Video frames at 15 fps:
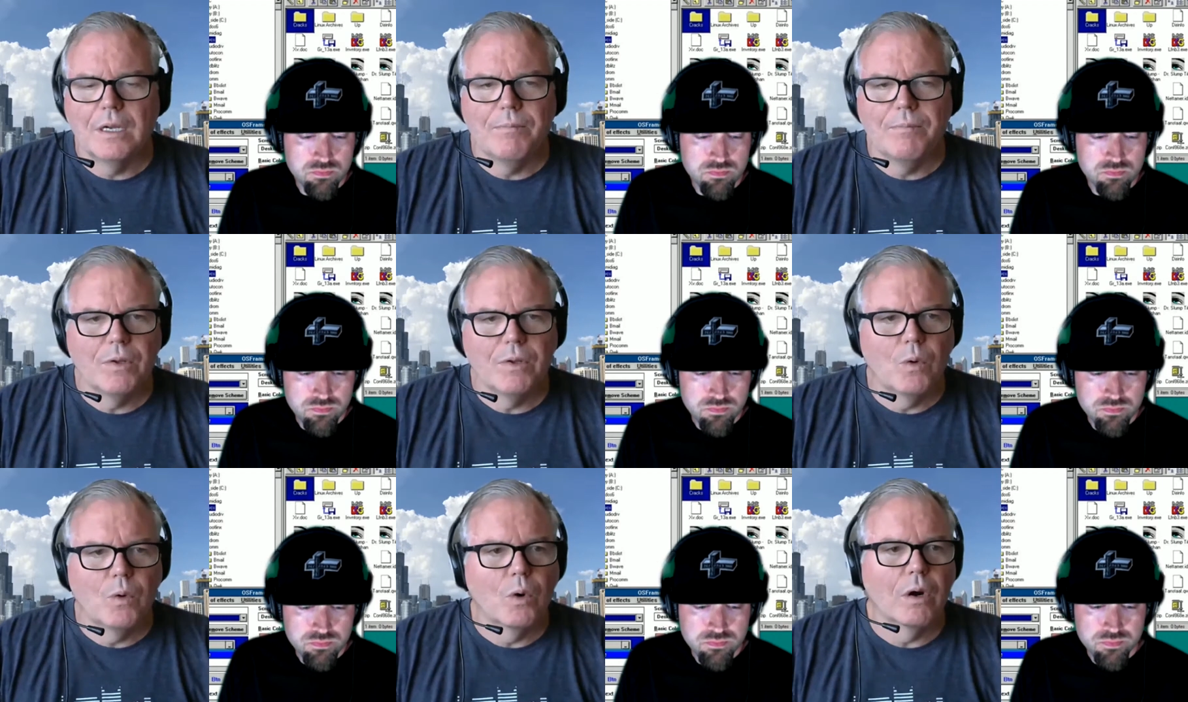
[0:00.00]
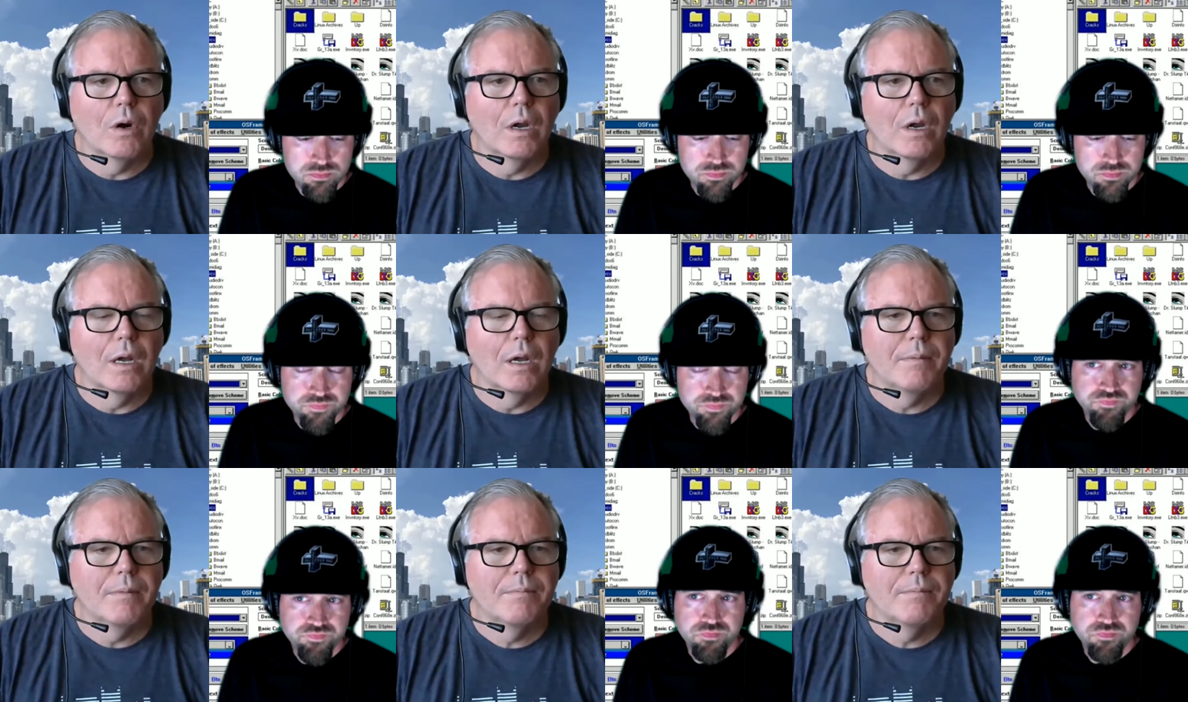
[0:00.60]
Speaker 1: um, or
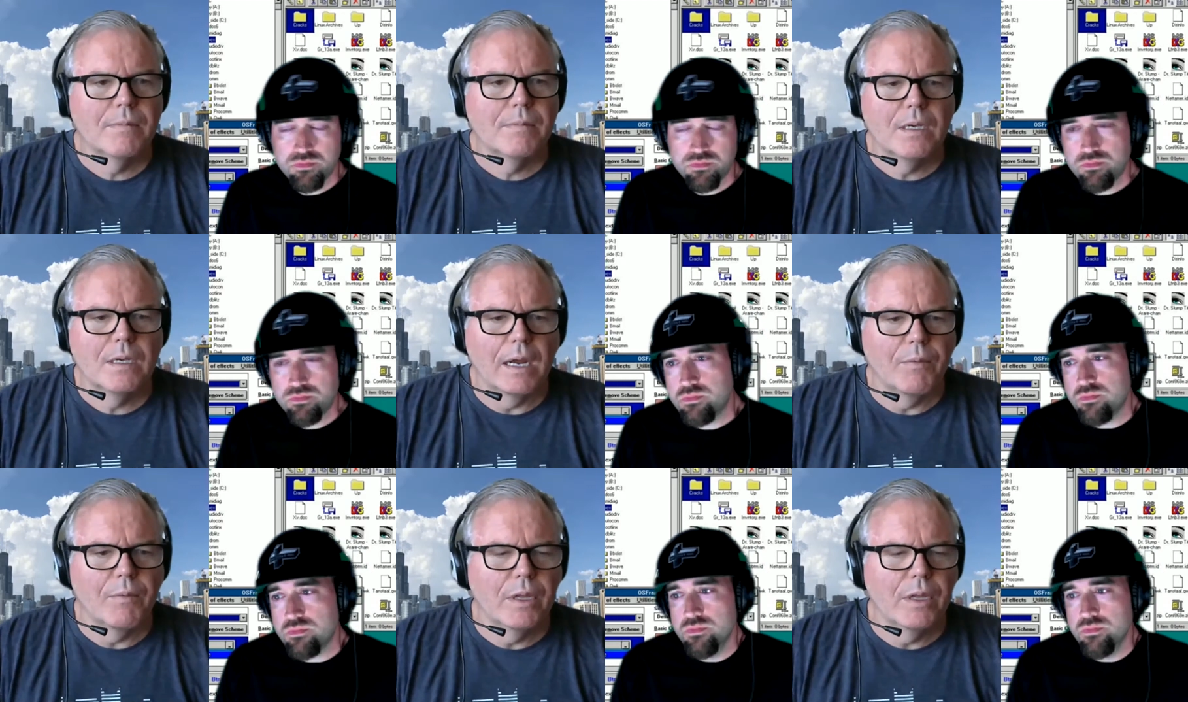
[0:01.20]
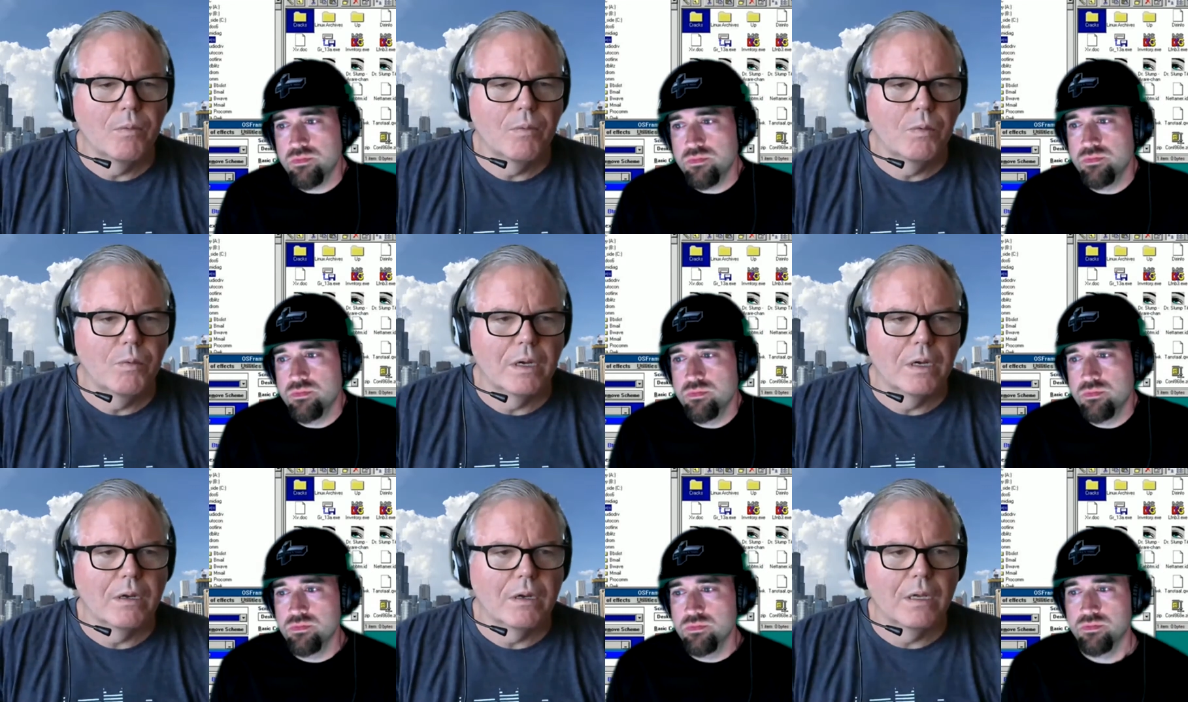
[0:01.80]
uh, I really,
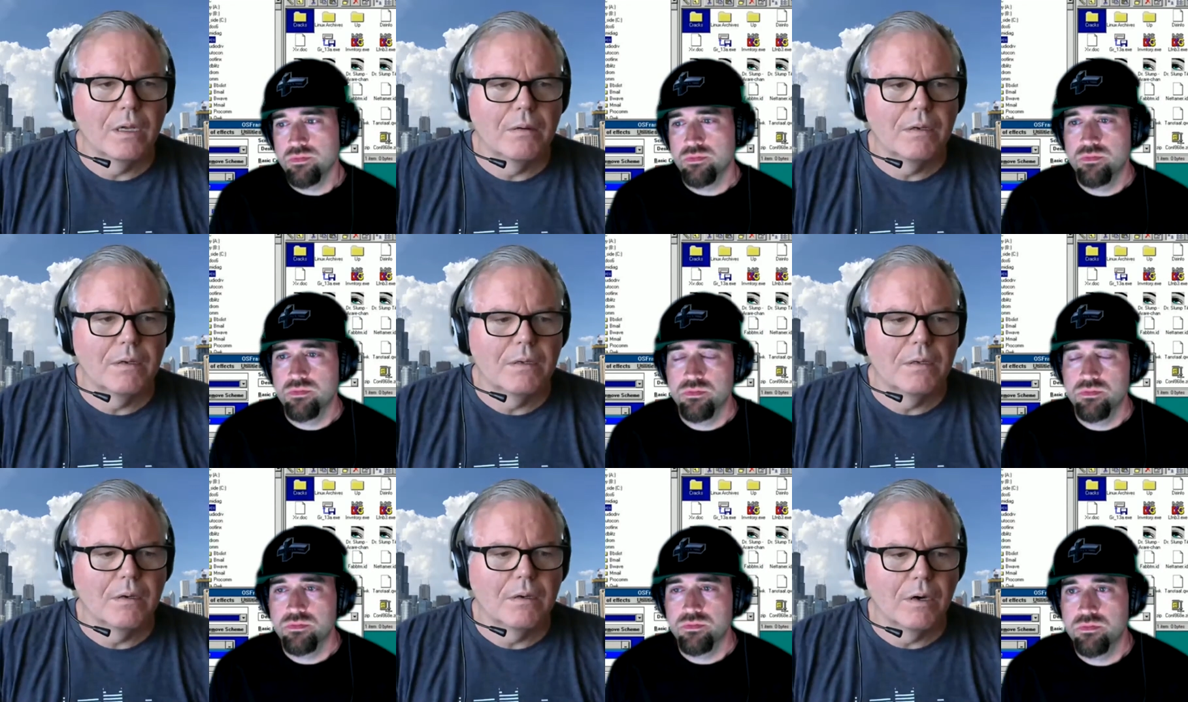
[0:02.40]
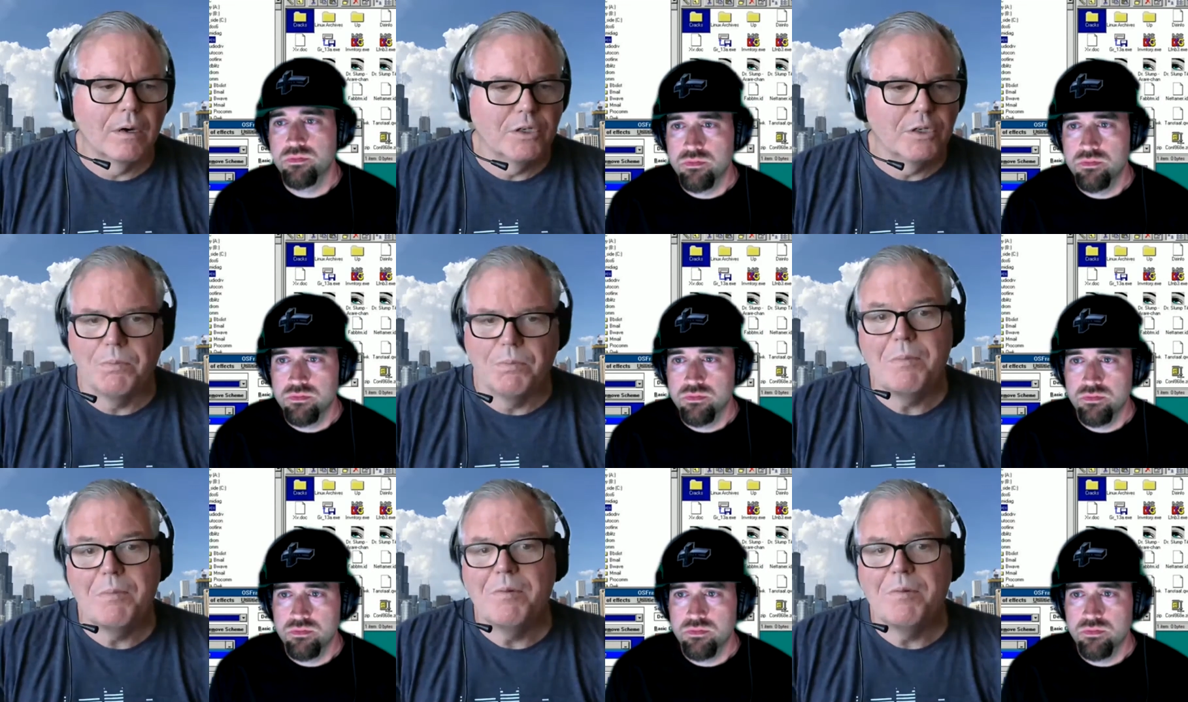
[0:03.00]
uh, or
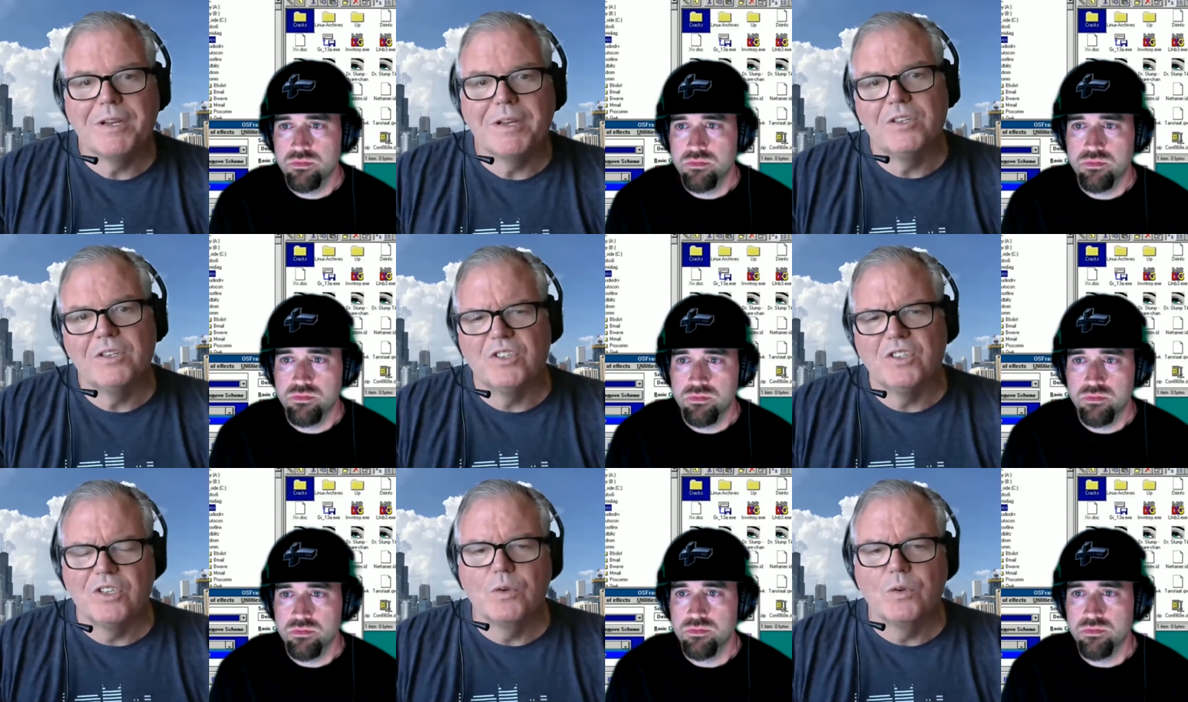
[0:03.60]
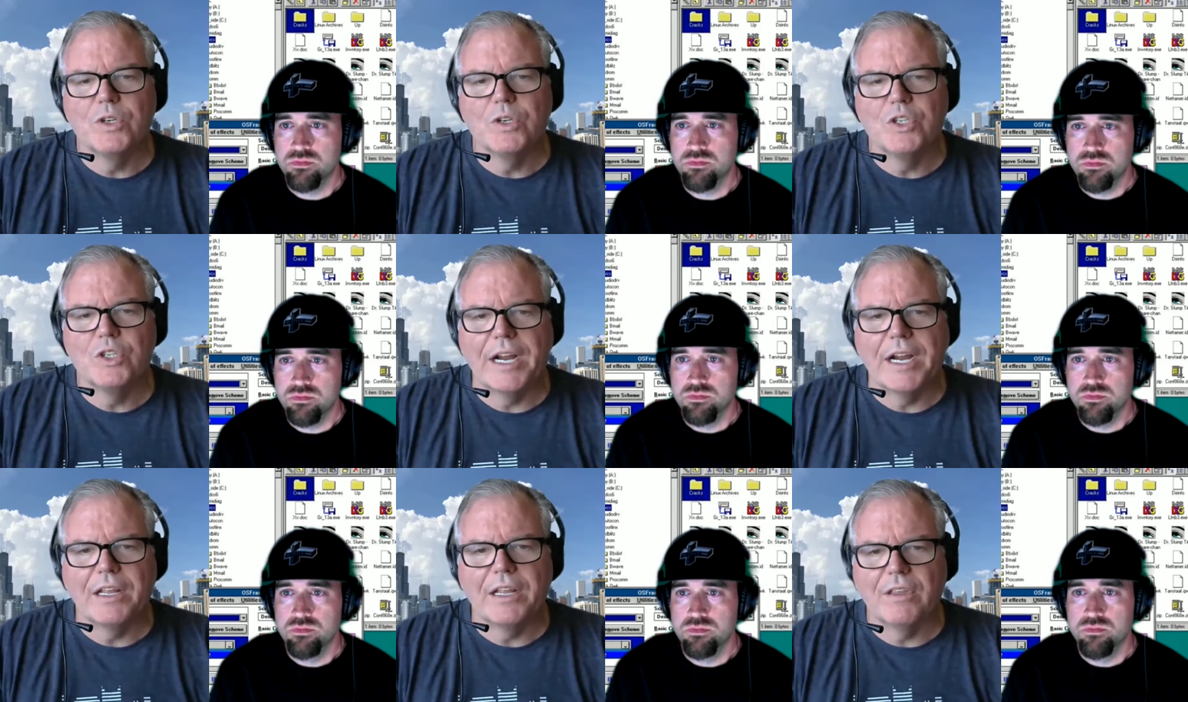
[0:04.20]
just maybe because it's just a new and
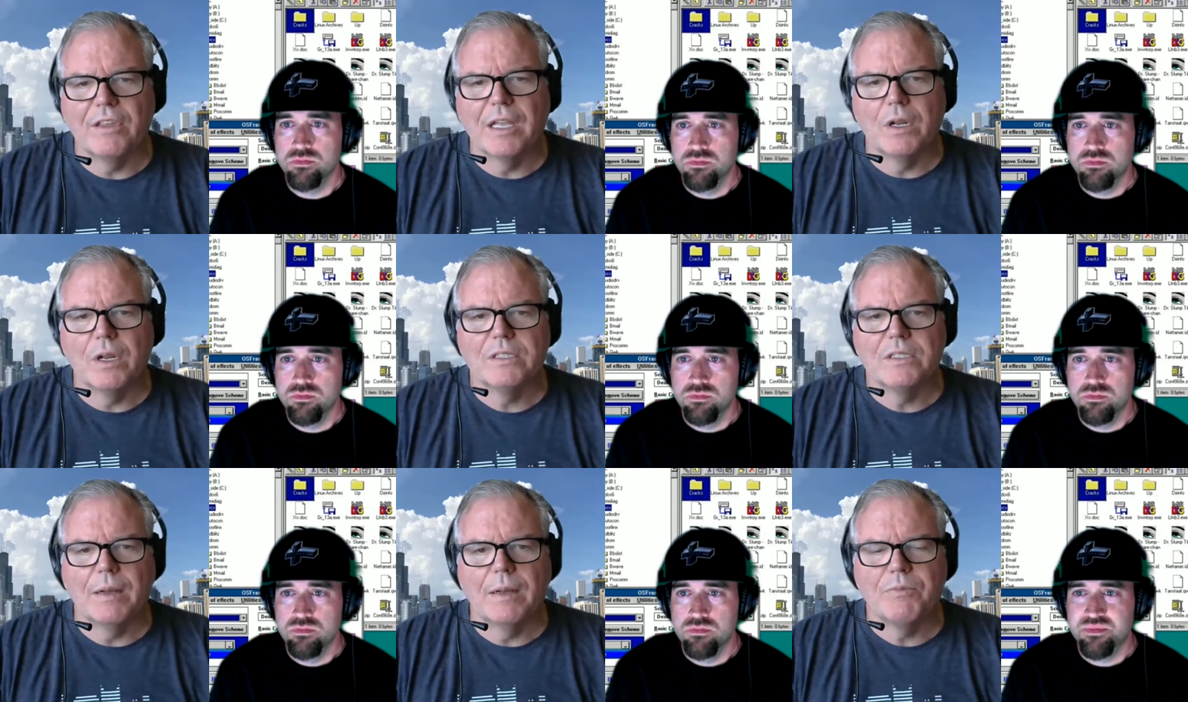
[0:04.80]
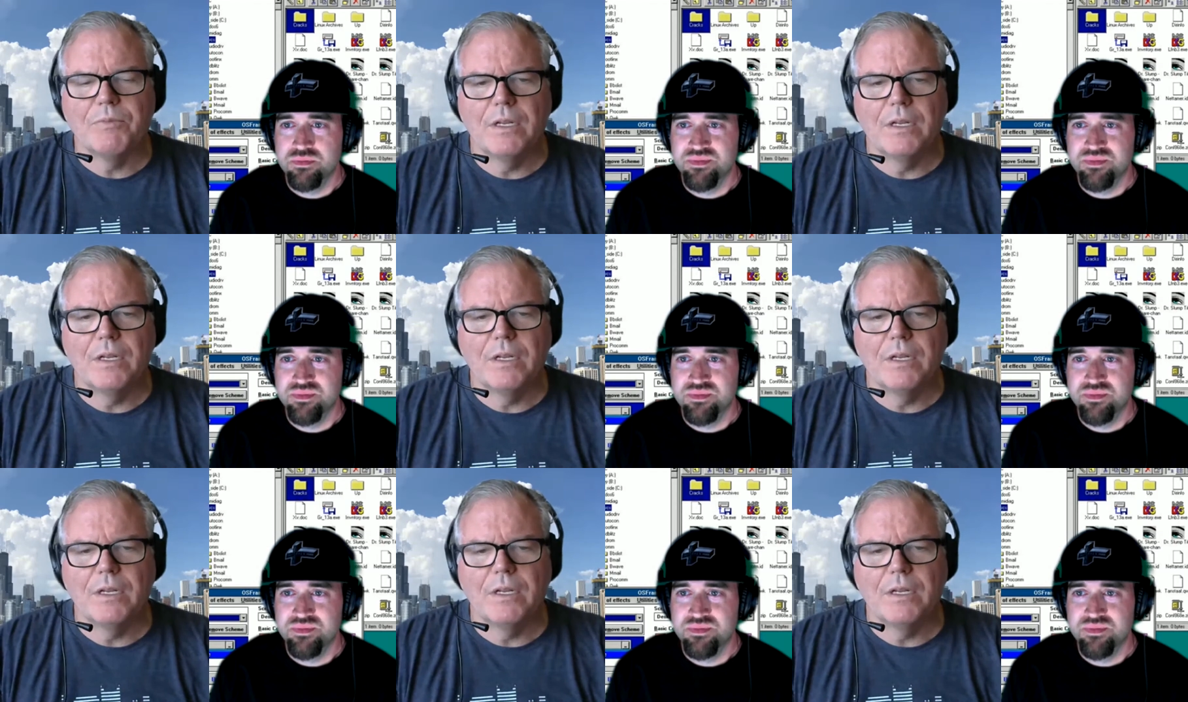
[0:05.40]
shiny thing I want to stay up to